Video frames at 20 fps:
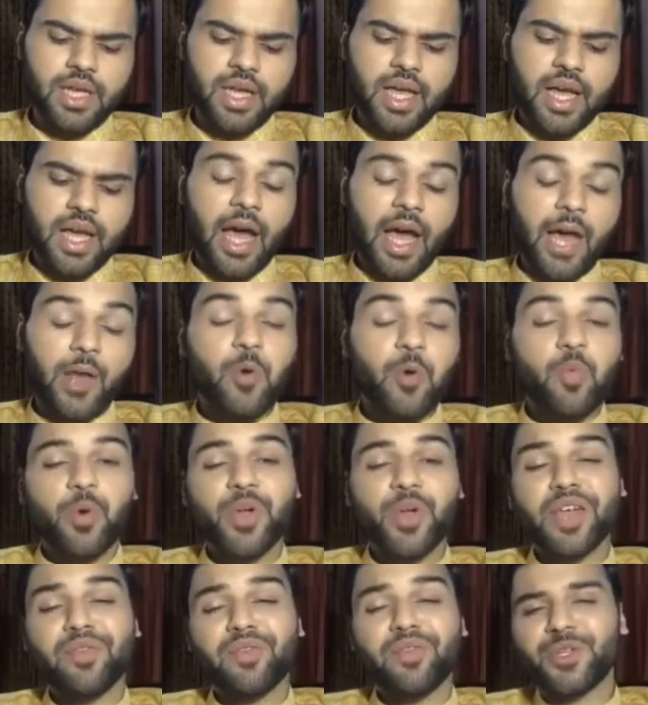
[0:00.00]
I don't want to
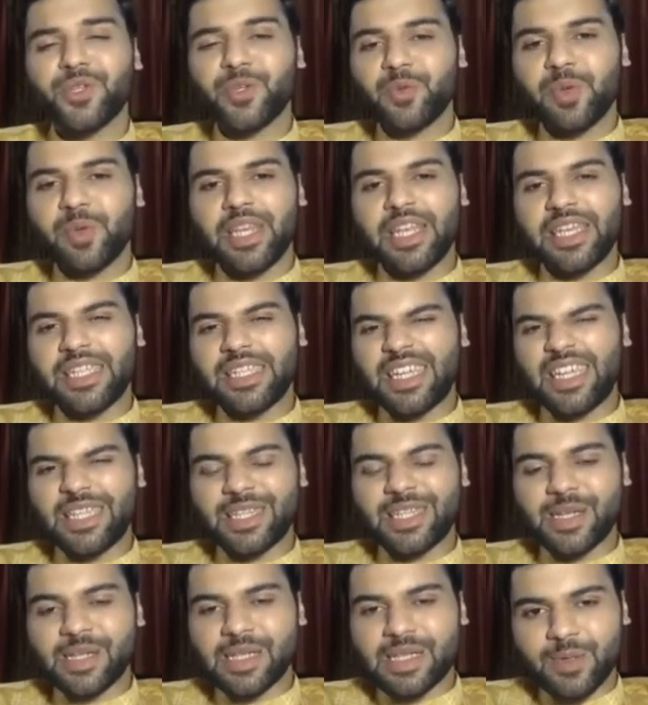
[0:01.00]
give out too many
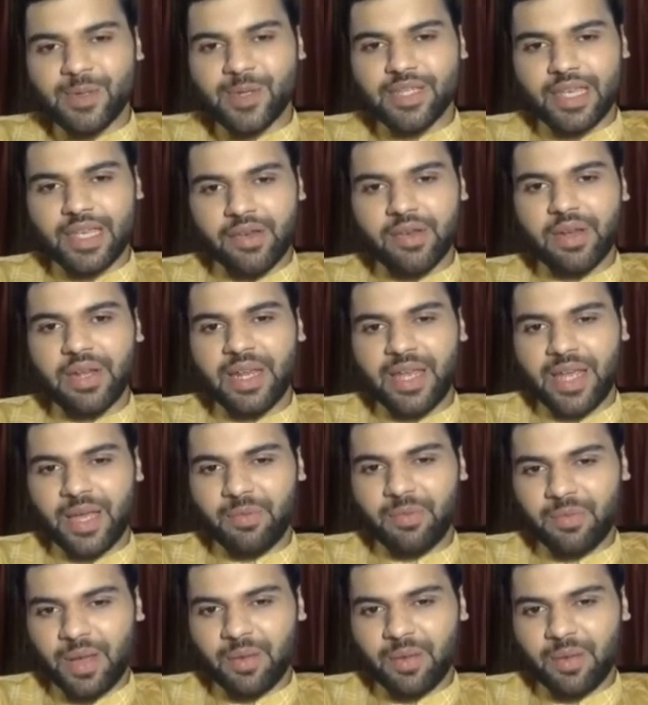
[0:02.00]
details, because I really am.